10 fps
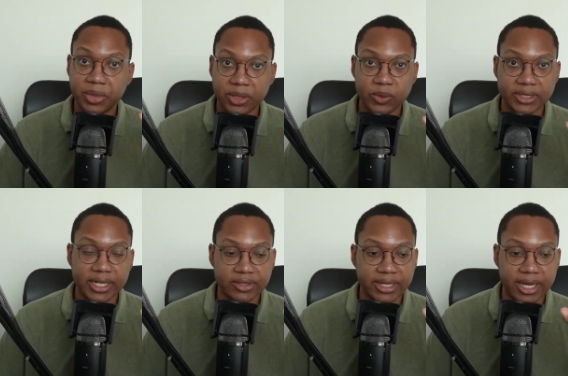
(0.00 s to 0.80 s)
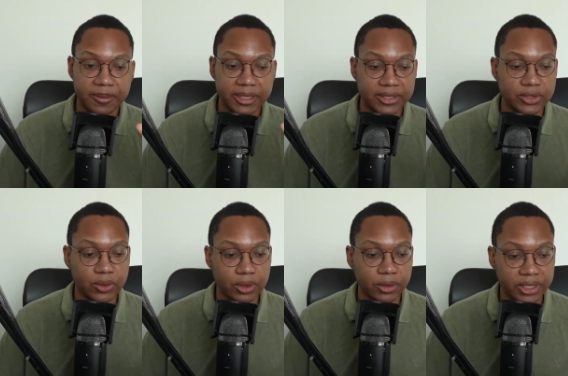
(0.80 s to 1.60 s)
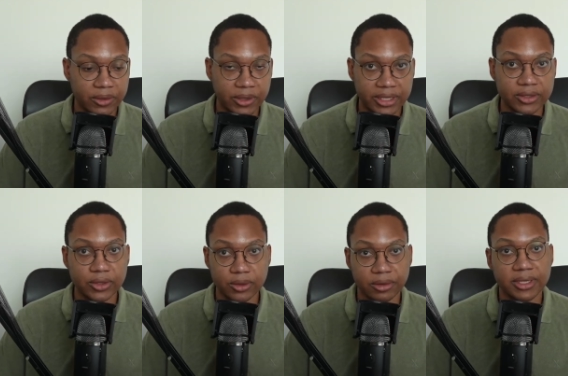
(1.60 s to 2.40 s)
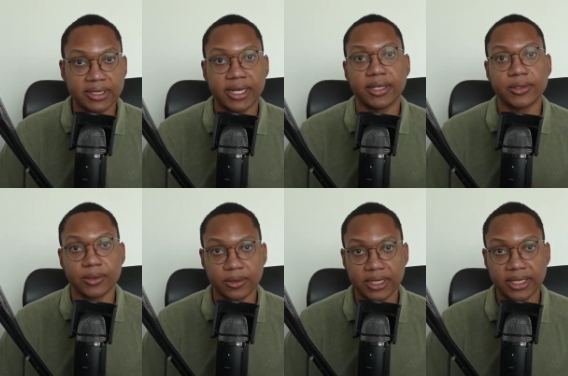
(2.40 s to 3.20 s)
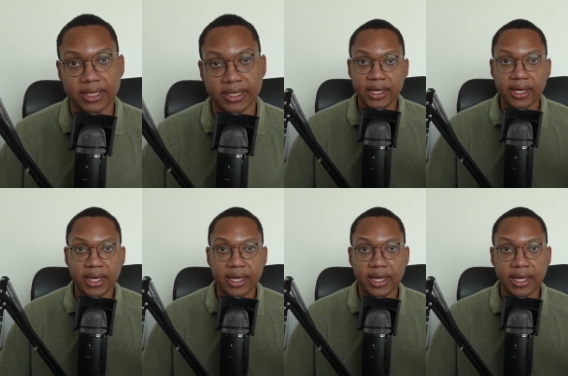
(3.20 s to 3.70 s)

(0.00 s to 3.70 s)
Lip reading: But what's actually happening is you're learning arrays, you're learning stacks, you're learning linked lists,